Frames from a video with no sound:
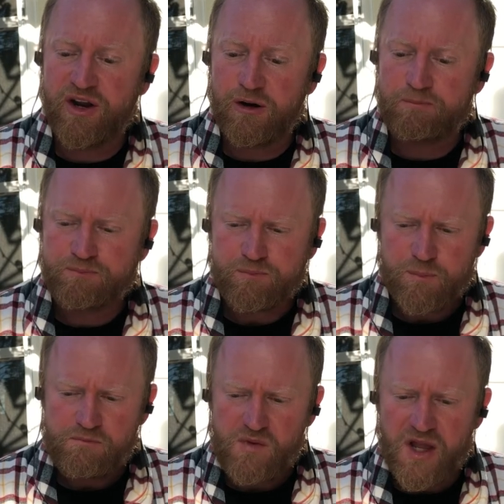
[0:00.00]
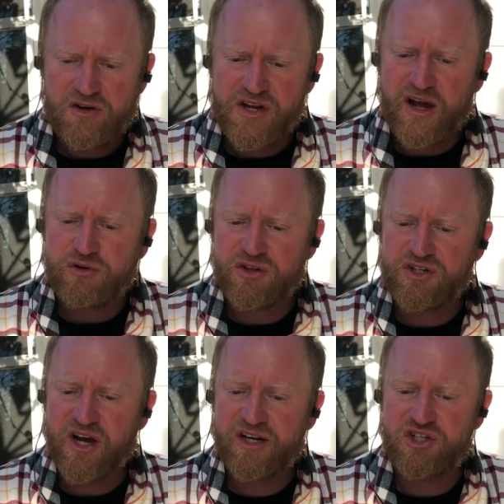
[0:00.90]
there, down to the
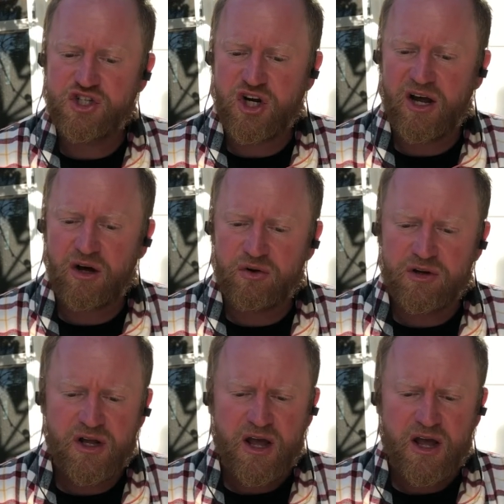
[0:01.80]
tiniest child.